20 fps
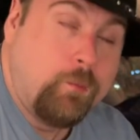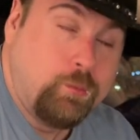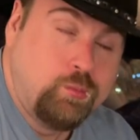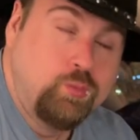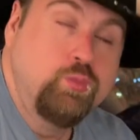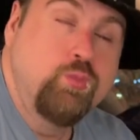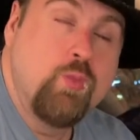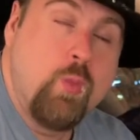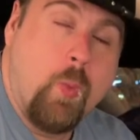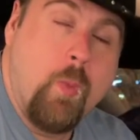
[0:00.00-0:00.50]

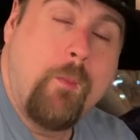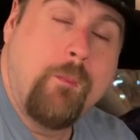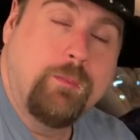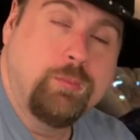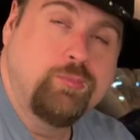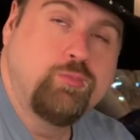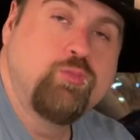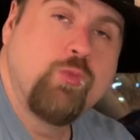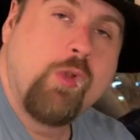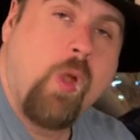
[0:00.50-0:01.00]
Mm-hmm.
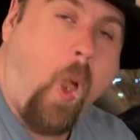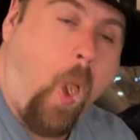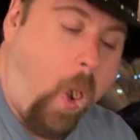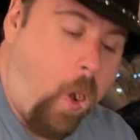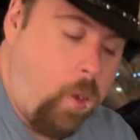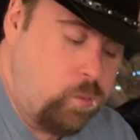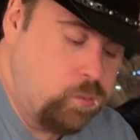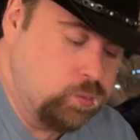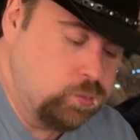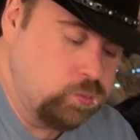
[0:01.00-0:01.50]

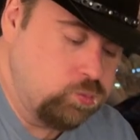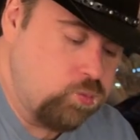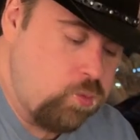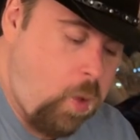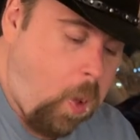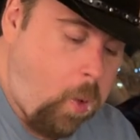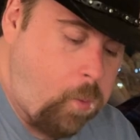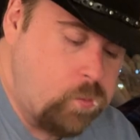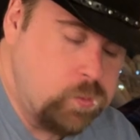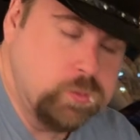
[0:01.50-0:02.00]
It's just
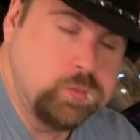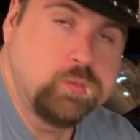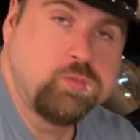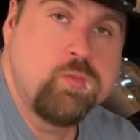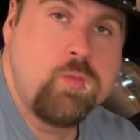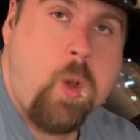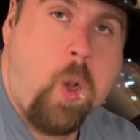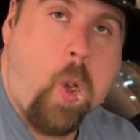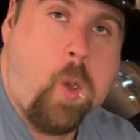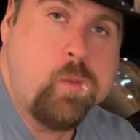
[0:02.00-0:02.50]
like the
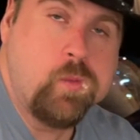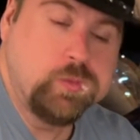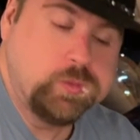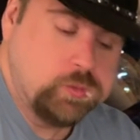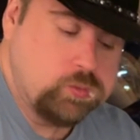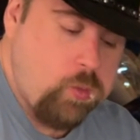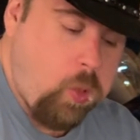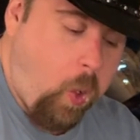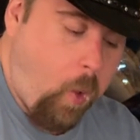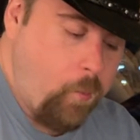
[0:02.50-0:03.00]
Northwest. It
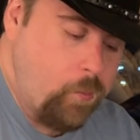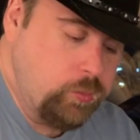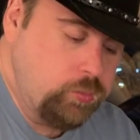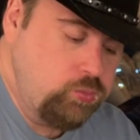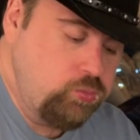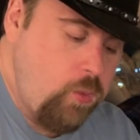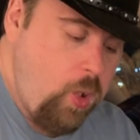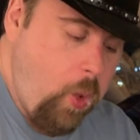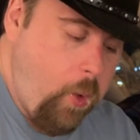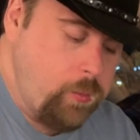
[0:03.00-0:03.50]
rains here all the
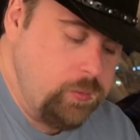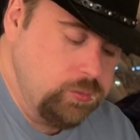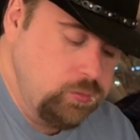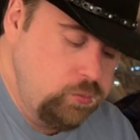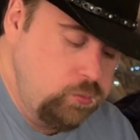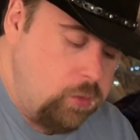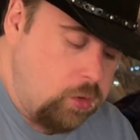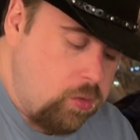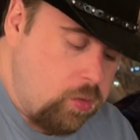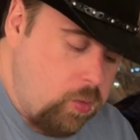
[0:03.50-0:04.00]
time.
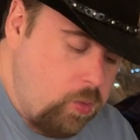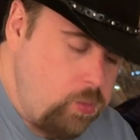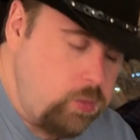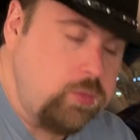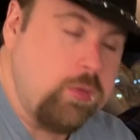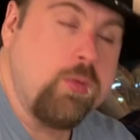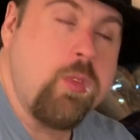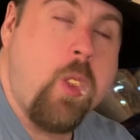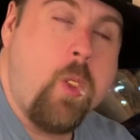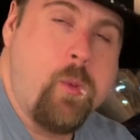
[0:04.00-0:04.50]

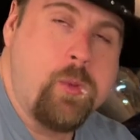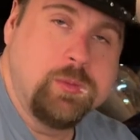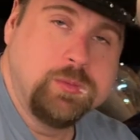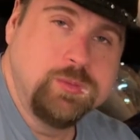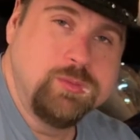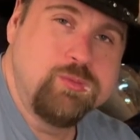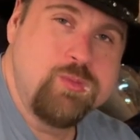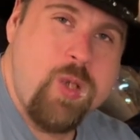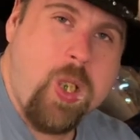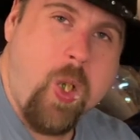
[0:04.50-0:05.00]

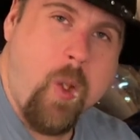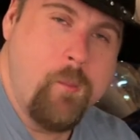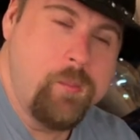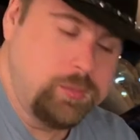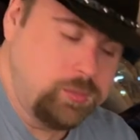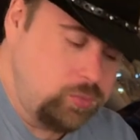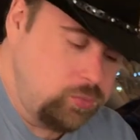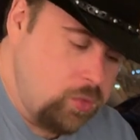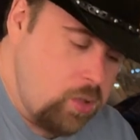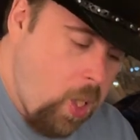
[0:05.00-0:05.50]
Mm-hmm.
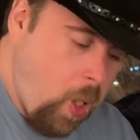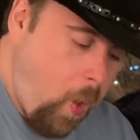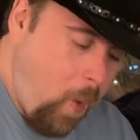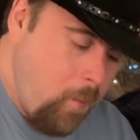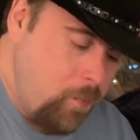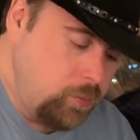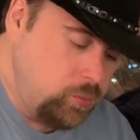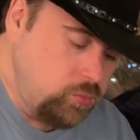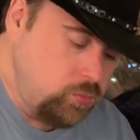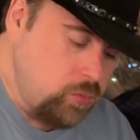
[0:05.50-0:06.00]
So it's
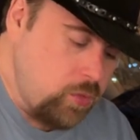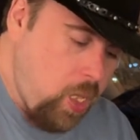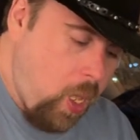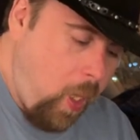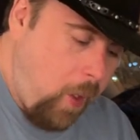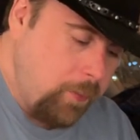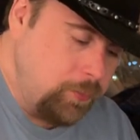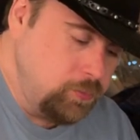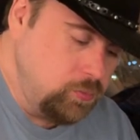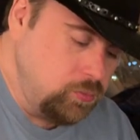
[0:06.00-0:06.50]
gotta be um,
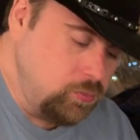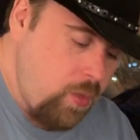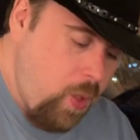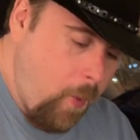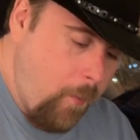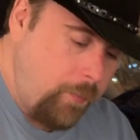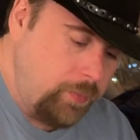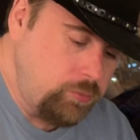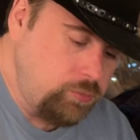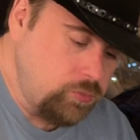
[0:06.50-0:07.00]
uh, what
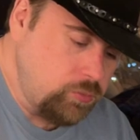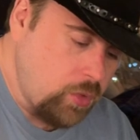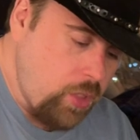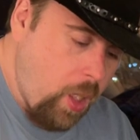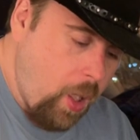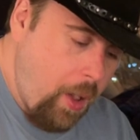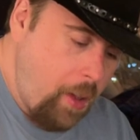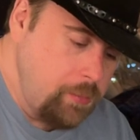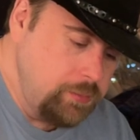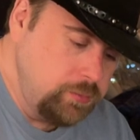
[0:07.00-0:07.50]
would you
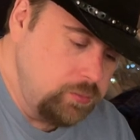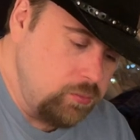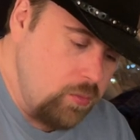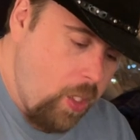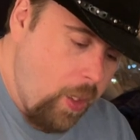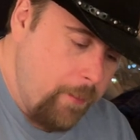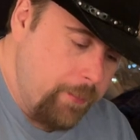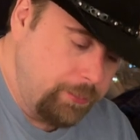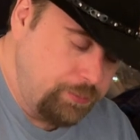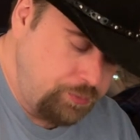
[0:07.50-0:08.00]
say?
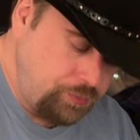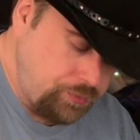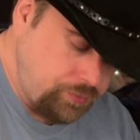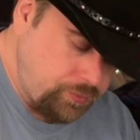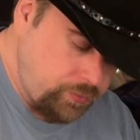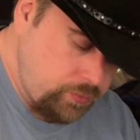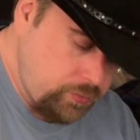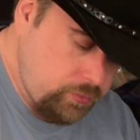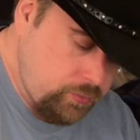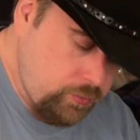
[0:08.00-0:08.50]
Moist.
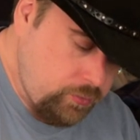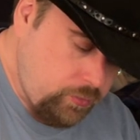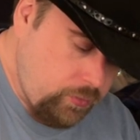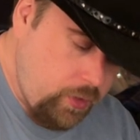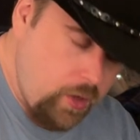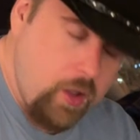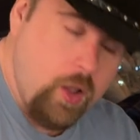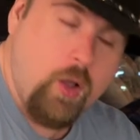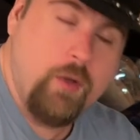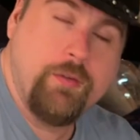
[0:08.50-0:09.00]

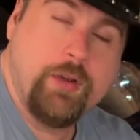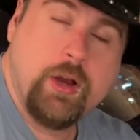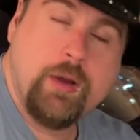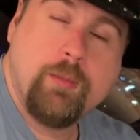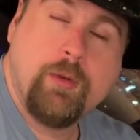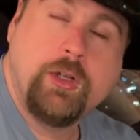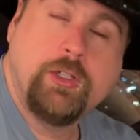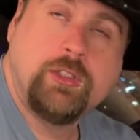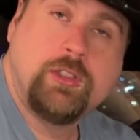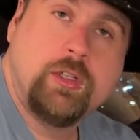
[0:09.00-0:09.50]
Oh, very
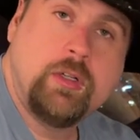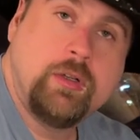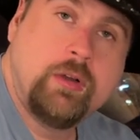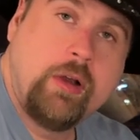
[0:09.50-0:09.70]
moist.